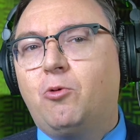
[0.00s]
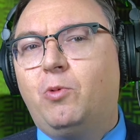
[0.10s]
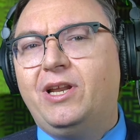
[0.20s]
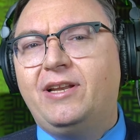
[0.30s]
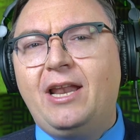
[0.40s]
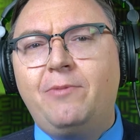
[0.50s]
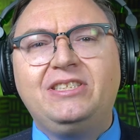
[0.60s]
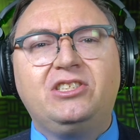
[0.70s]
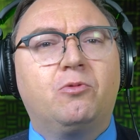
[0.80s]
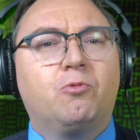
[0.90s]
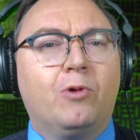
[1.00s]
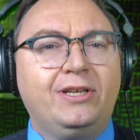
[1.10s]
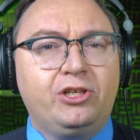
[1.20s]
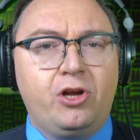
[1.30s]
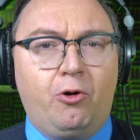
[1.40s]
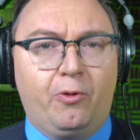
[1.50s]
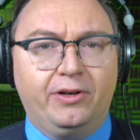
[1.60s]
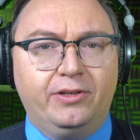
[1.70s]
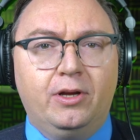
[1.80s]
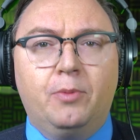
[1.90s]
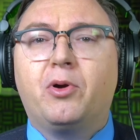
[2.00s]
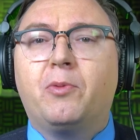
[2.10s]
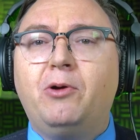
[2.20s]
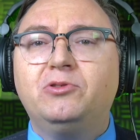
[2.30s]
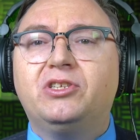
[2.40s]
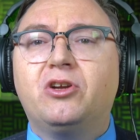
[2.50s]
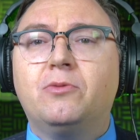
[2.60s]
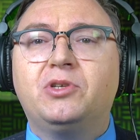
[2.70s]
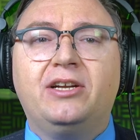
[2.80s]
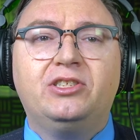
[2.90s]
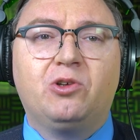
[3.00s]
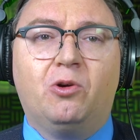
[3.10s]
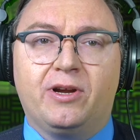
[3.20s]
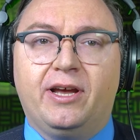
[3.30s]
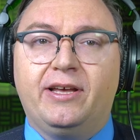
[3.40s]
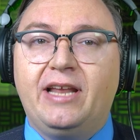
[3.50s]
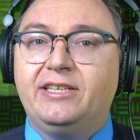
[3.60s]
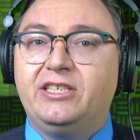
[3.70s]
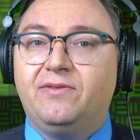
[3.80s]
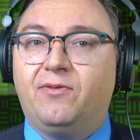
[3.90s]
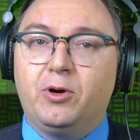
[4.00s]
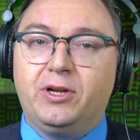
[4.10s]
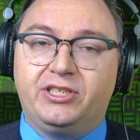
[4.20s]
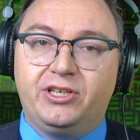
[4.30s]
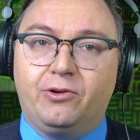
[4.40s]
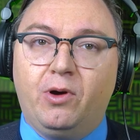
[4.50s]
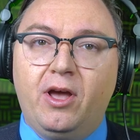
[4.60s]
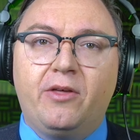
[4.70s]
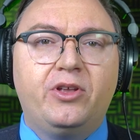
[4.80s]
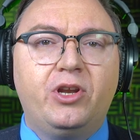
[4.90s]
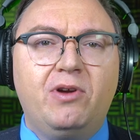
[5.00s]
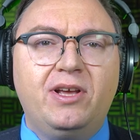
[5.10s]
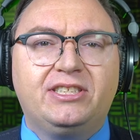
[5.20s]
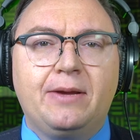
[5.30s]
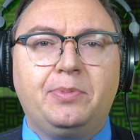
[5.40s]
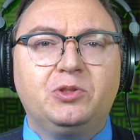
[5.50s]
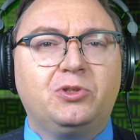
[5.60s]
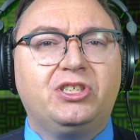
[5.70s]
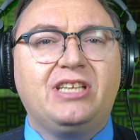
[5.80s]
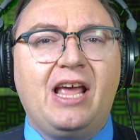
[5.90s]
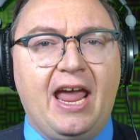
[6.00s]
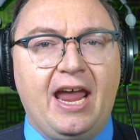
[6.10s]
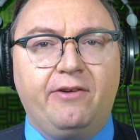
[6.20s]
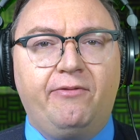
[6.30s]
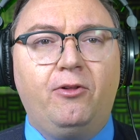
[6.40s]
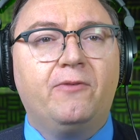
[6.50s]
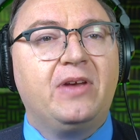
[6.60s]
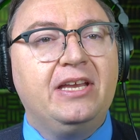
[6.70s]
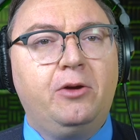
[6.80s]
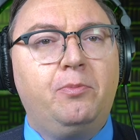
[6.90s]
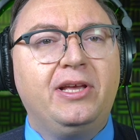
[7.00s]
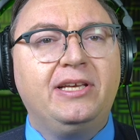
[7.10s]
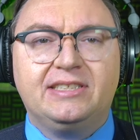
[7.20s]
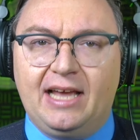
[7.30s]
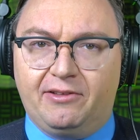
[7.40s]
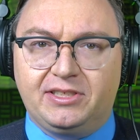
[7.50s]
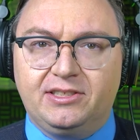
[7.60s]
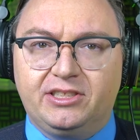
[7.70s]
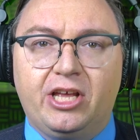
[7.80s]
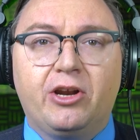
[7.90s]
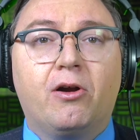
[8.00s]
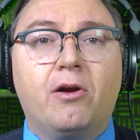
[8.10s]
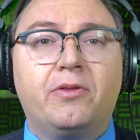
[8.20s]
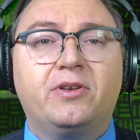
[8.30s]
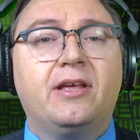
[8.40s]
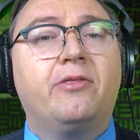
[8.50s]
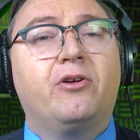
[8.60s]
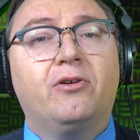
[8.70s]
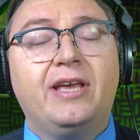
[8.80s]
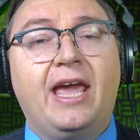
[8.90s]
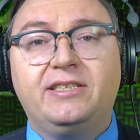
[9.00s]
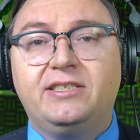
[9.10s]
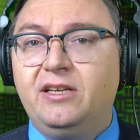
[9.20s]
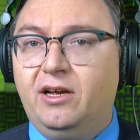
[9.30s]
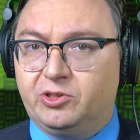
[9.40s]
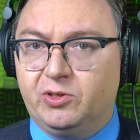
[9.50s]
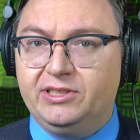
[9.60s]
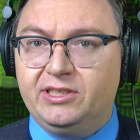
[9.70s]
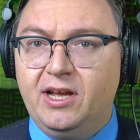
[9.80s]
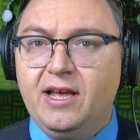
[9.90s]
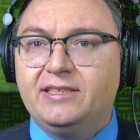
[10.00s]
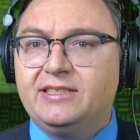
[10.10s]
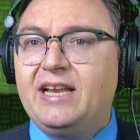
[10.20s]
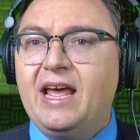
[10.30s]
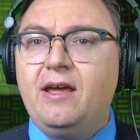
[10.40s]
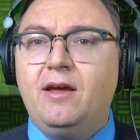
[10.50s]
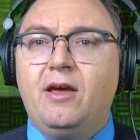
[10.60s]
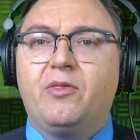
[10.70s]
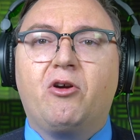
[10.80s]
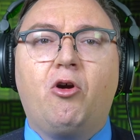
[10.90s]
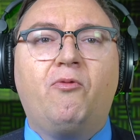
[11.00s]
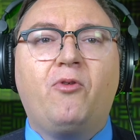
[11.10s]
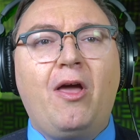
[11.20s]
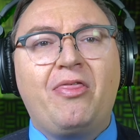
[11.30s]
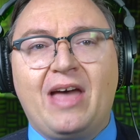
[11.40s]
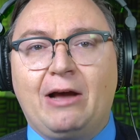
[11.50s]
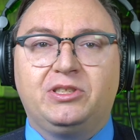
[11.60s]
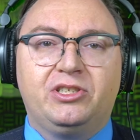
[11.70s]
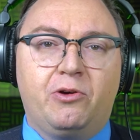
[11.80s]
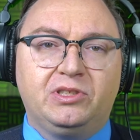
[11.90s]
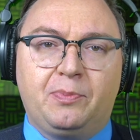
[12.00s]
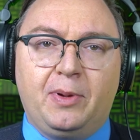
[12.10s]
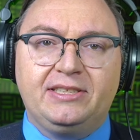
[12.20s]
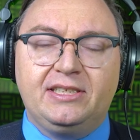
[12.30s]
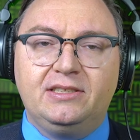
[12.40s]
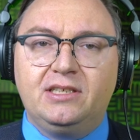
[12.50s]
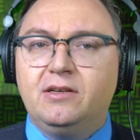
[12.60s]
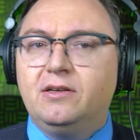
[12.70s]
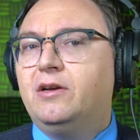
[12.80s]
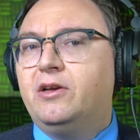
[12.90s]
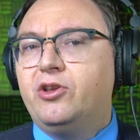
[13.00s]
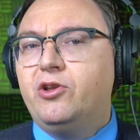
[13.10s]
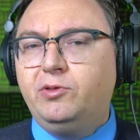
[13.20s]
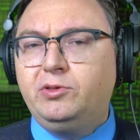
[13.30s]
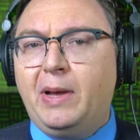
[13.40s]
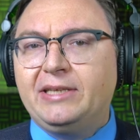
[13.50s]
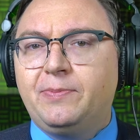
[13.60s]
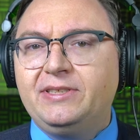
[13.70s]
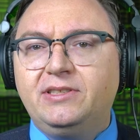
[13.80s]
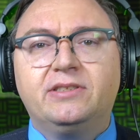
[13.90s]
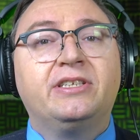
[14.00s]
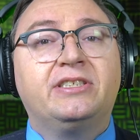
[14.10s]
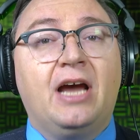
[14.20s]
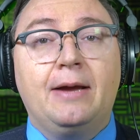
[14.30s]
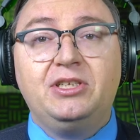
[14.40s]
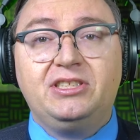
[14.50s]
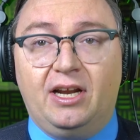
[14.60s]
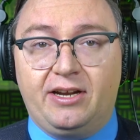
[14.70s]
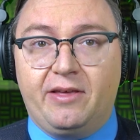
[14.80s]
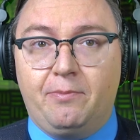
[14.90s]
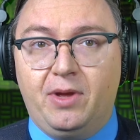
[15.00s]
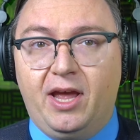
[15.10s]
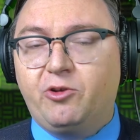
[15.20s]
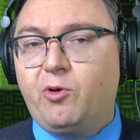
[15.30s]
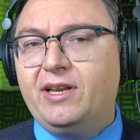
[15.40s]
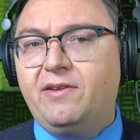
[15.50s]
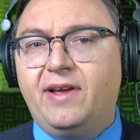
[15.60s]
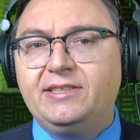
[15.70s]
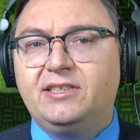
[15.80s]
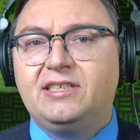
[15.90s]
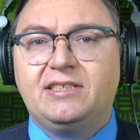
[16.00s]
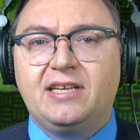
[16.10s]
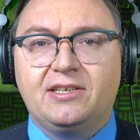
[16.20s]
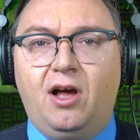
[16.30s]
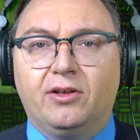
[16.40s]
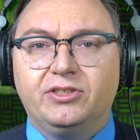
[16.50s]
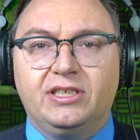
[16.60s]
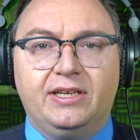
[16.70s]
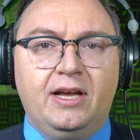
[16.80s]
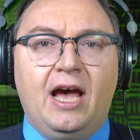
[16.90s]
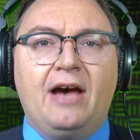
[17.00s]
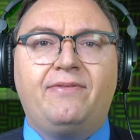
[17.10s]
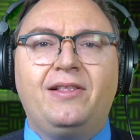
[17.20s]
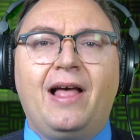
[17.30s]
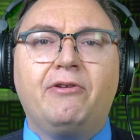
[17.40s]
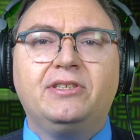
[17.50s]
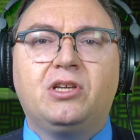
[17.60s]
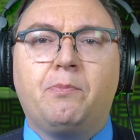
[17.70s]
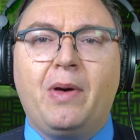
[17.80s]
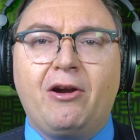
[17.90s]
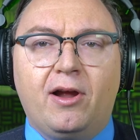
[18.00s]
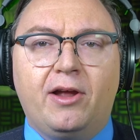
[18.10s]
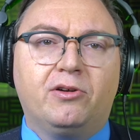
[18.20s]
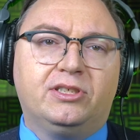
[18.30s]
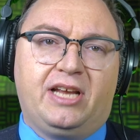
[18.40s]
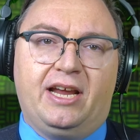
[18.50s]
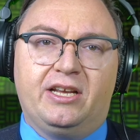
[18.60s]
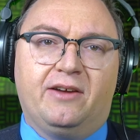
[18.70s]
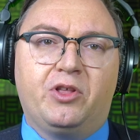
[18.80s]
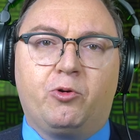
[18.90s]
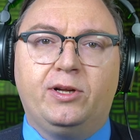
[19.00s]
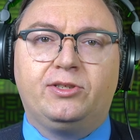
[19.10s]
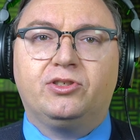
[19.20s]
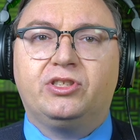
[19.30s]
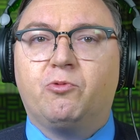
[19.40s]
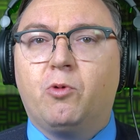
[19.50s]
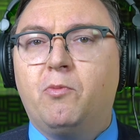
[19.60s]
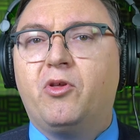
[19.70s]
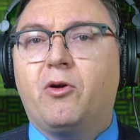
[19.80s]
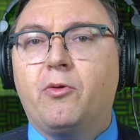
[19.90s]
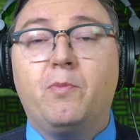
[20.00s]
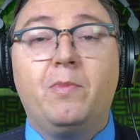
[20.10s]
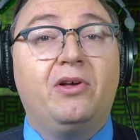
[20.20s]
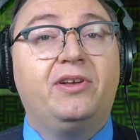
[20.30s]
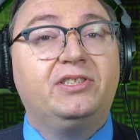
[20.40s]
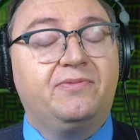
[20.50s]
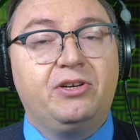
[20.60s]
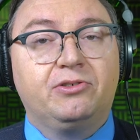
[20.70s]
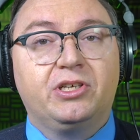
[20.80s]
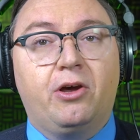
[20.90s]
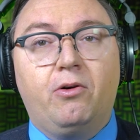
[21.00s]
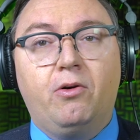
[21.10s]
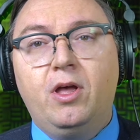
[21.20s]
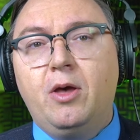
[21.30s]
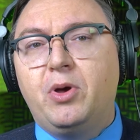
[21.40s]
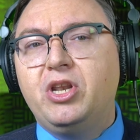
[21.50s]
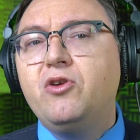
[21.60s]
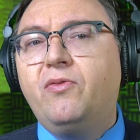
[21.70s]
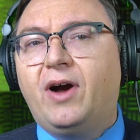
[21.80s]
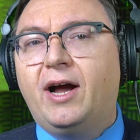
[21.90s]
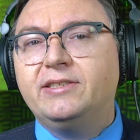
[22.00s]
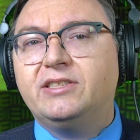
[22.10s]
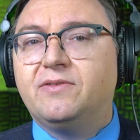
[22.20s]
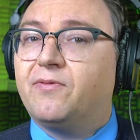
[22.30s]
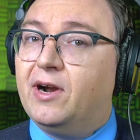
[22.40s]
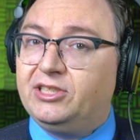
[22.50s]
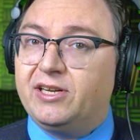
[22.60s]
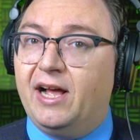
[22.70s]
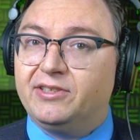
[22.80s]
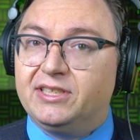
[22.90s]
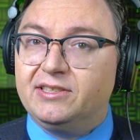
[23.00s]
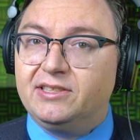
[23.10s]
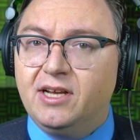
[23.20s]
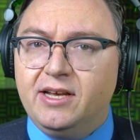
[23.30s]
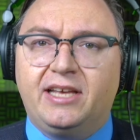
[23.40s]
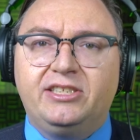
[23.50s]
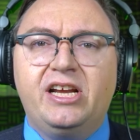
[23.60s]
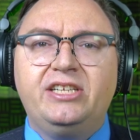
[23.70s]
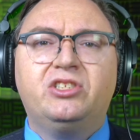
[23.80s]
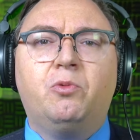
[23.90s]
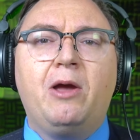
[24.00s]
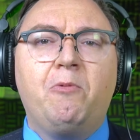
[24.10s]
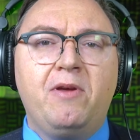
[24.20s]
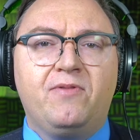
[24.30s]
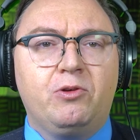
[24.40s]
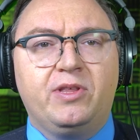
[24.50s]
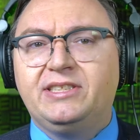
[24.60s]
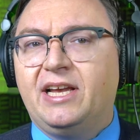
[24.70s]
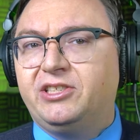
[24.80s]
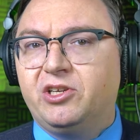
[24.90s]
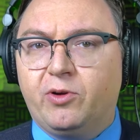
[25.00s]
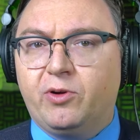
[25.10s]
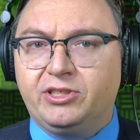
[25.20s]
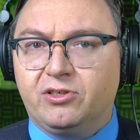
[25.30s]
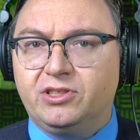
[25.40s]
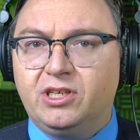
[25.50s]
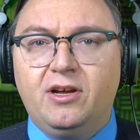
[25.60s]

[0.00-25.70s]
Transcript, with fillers: When anatomist Richard Owen proposed the term Dinosauria in eighteen forty-two, the known examples were just a handful of incomplete skeletons unearthed in the early eighteen hundreds. Today, there are over a thousand known species. New specimens, the time to study them, and great advances in technology have allowed us a better understanding of the creatures that roamed the Earth millions of years ago. But new finds and fresh analysis can change the way we view these ancient creatures.